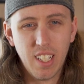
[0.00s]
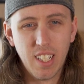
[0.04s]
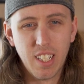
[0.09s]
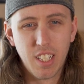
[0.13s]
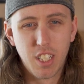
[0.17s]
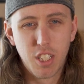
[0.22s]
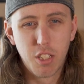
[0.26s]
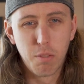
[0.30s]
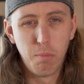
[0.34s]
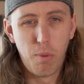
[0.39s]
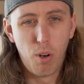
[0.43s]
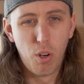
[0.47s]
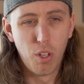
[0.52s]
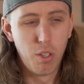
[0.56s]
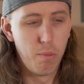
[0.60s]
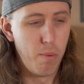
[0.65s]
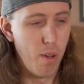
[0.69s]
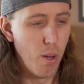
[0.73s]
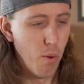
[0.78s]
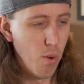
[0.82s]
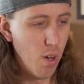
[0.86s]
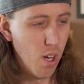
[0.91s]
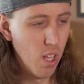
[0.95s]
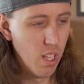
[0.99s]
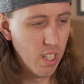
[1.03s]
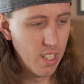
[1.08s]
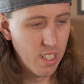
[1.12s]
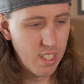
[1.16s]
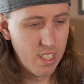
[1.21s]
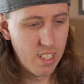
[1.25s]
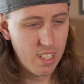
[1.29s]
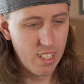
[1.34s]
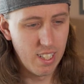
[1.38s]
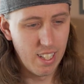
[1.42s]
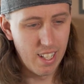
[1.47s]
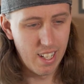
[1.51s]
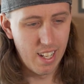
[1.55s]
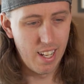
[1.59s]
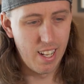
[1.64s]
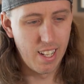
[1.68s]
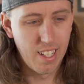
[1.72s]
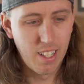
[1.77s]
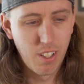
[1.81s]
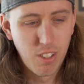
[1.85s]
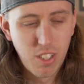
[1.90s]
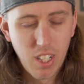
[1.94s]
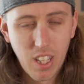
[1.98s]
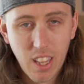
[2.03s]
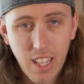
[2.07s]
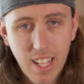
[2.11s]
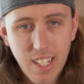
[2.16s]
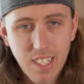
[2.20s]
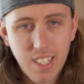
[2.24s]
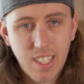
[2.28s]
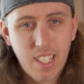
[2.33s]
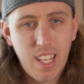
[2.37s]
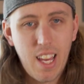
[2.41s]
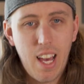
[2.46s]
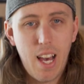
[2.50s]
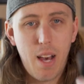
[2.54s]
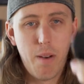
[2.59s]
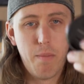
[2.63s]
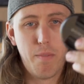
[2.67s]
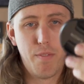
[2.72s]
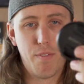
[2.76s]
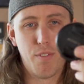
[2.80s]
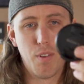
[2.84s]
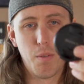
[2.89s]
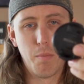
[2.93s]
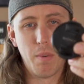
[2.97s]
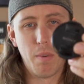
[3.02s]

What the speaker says: It's smaller than my wallet. Here's a lens cap for